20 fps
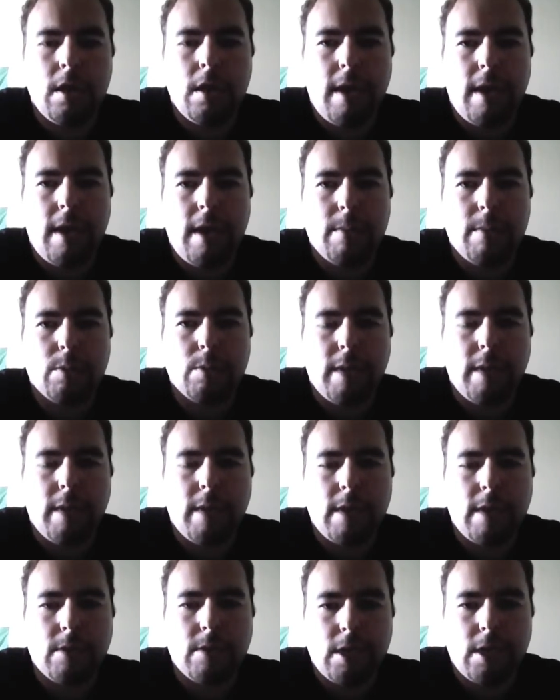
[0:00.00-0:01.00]
campus
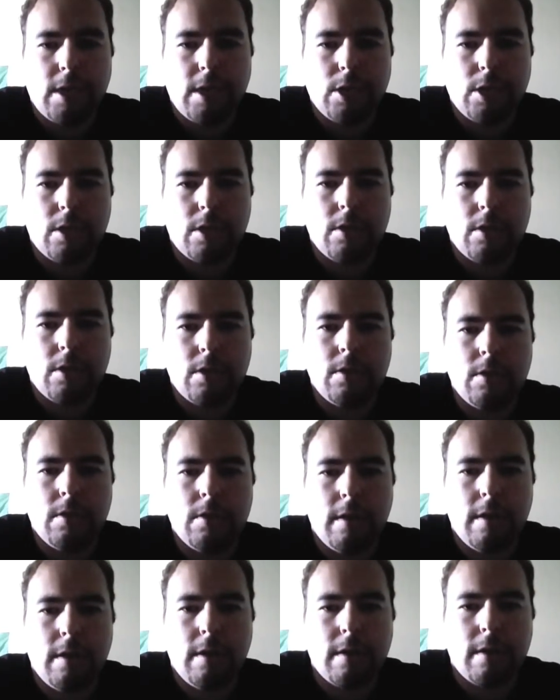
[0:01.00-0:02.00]
radio station
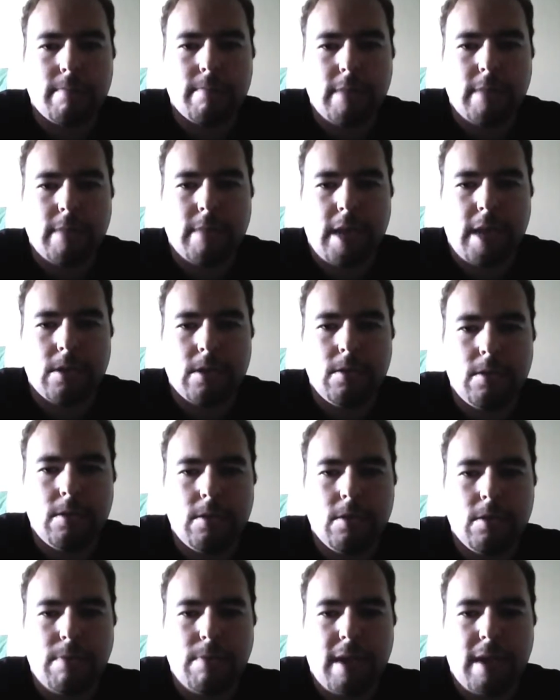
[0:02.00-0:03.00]

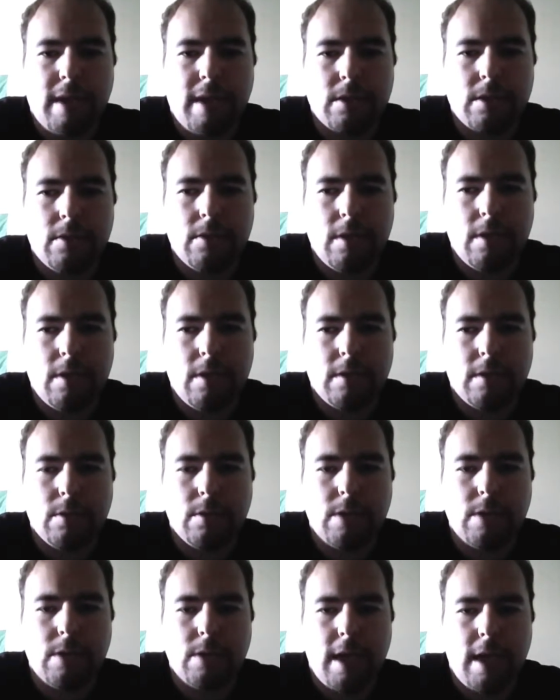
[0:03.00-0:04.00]
this past
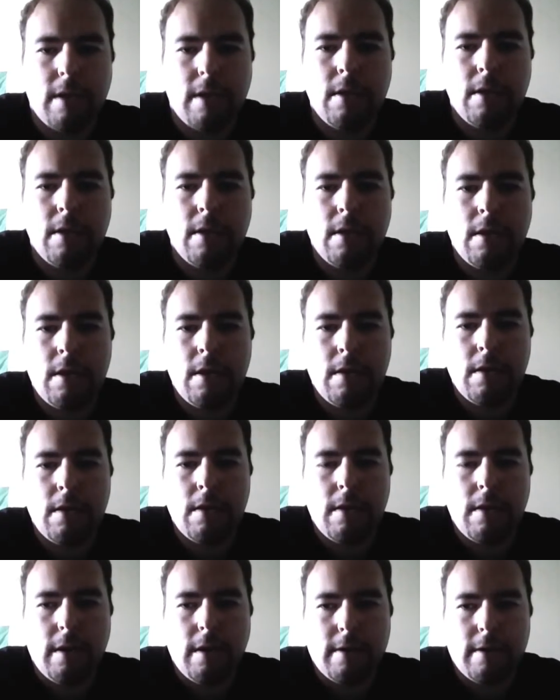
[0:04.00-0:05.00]
Tuesday.
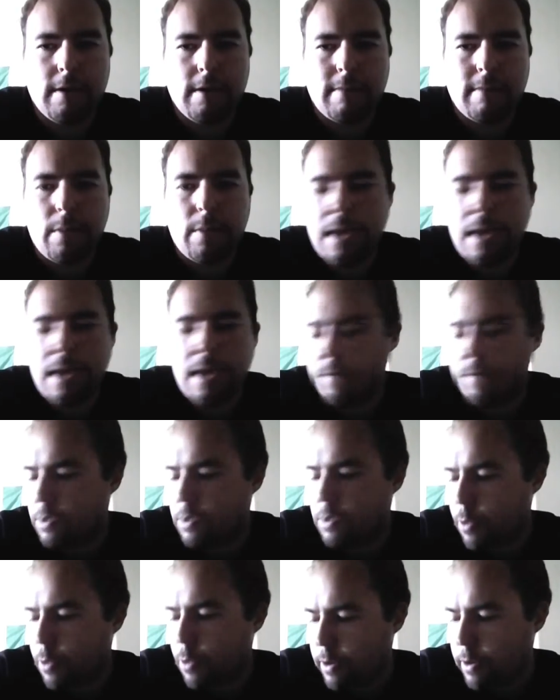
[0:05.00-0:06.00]
But we have
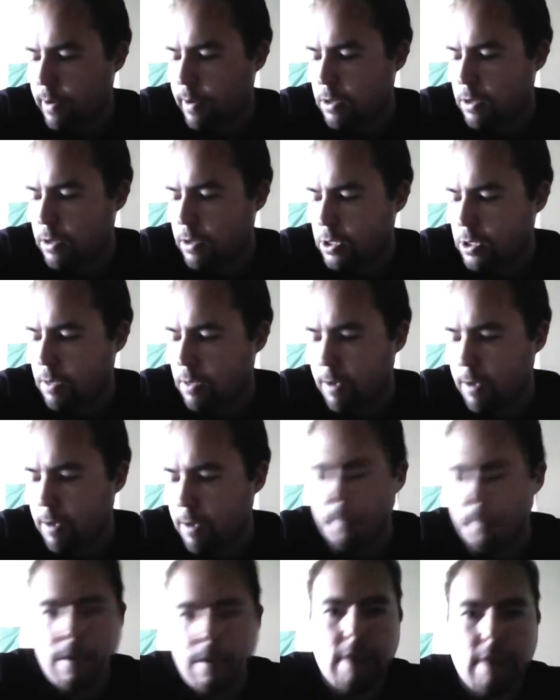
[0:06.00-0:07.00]
some more appearances coming
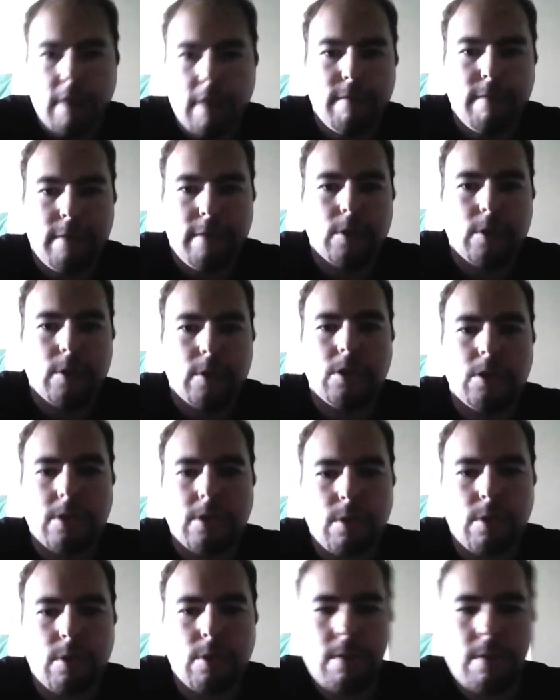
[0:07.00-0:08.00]
up. The first
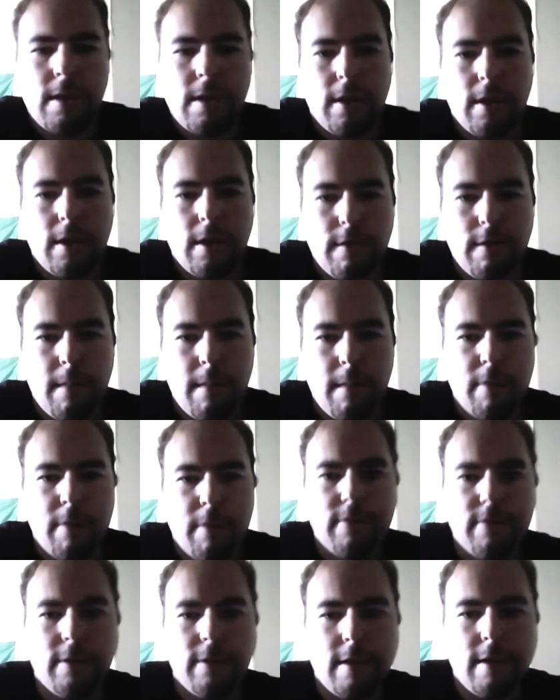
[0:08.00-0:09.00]
is going to be on November
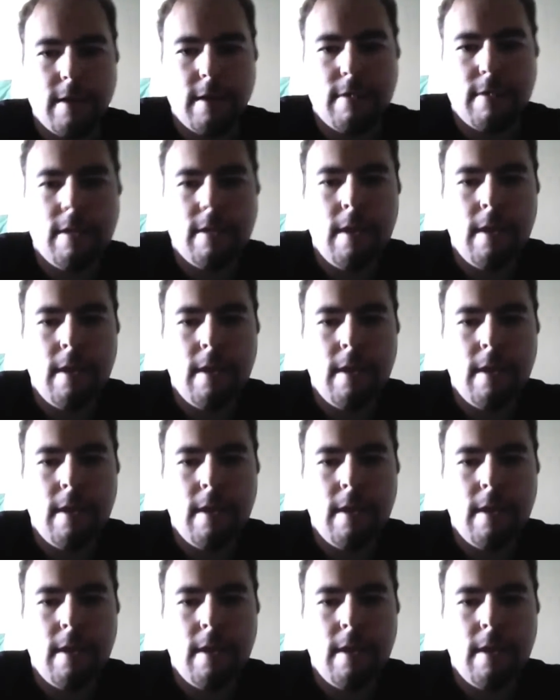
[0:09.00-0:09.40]
30th.